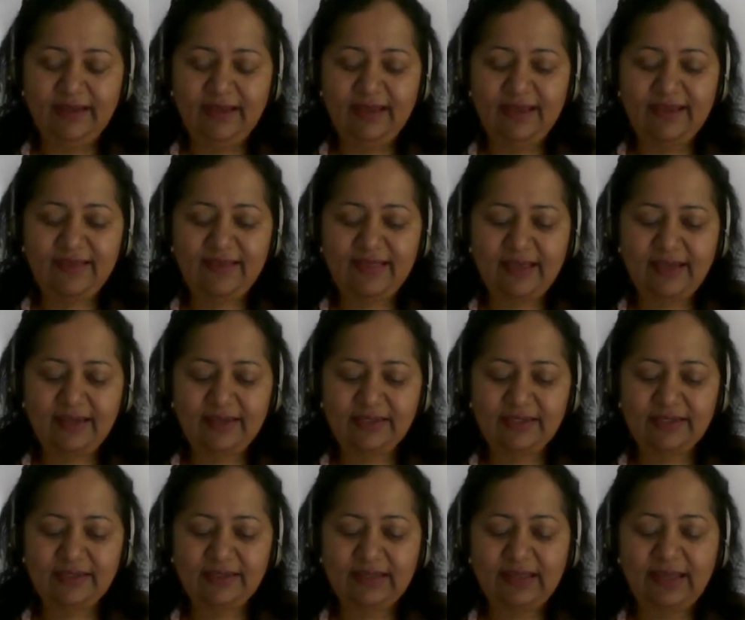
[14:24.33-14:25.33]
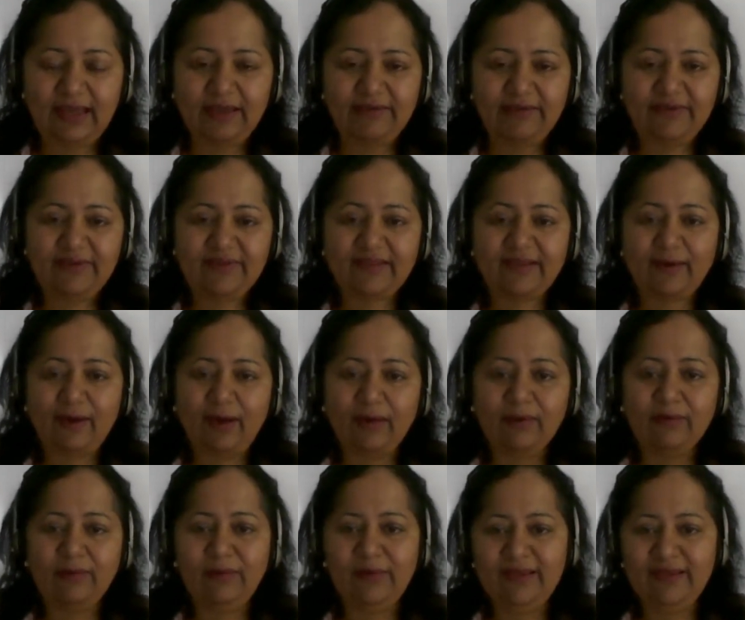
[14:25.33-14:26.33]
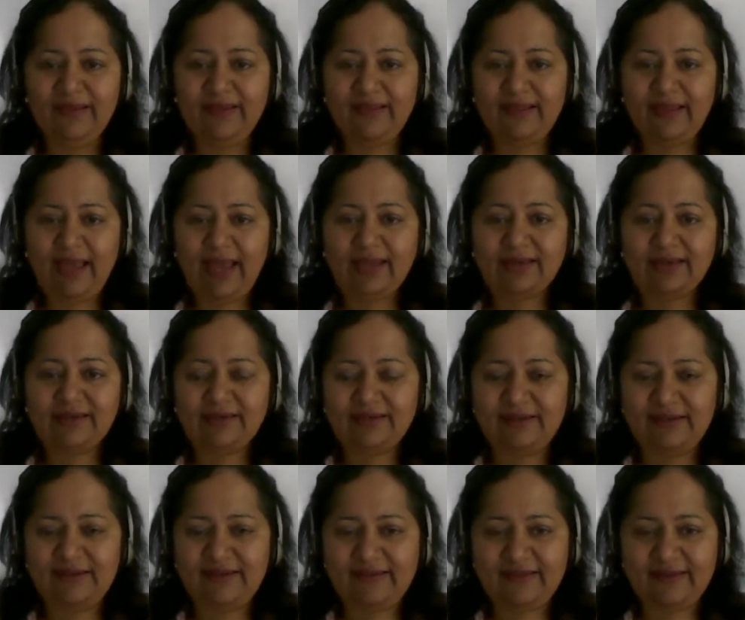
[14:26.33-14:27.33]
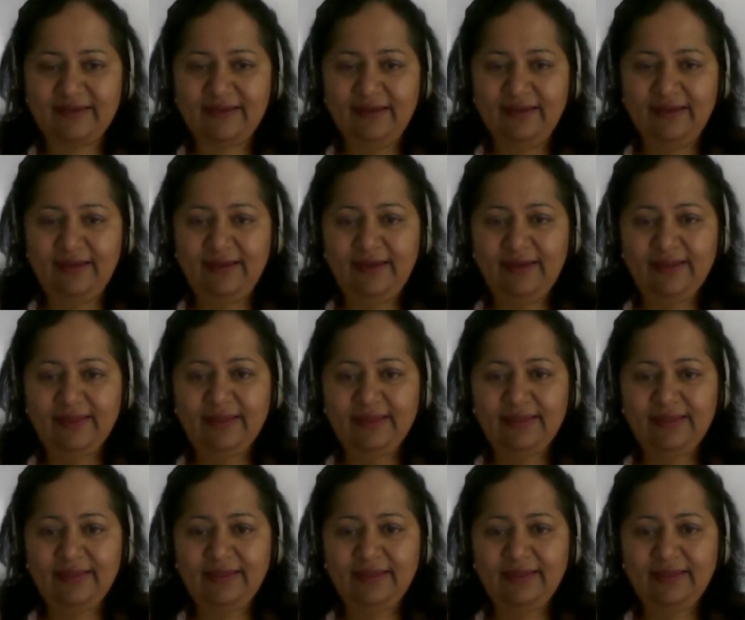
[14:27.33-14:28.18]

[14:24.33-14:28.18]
is that life is always at risk, that